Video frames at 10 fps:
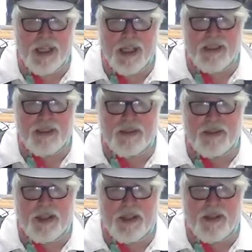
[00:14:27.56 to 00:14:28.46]

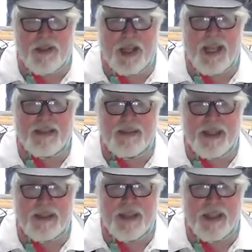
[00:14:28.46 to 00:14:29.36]
since the late
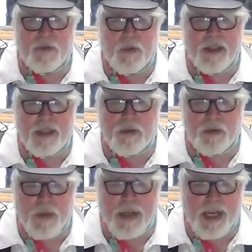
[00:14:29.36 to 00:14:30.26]
60s when this
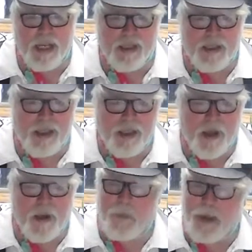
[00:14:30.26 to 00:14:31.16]
was banned
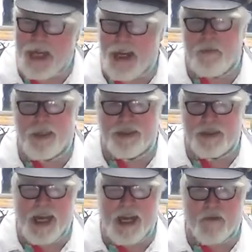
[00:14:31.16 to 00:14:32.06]
may have been
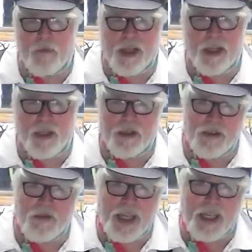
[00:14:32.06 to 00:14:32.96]
saved by the
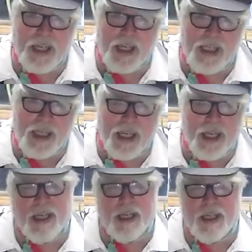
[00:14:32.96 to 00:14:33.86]
use of DDT.
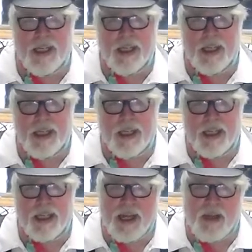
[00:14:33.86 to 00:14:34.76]

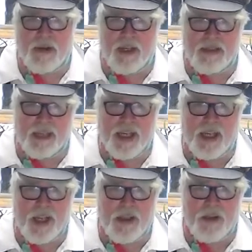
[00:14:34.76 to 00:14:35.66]
Now, does it
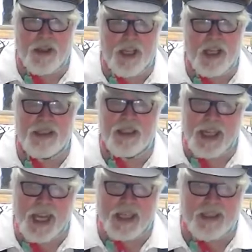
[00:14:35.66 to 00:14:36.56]
kill other things?
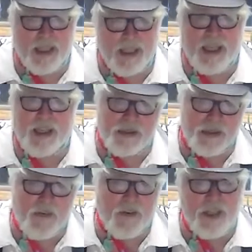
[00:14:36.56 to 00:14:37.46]
Yes, it kills
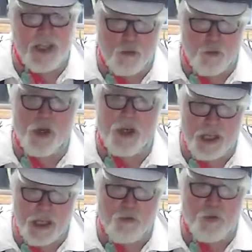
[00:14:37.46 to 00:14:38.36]
everything
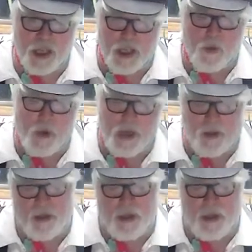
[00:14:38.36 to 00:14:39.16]
really, really well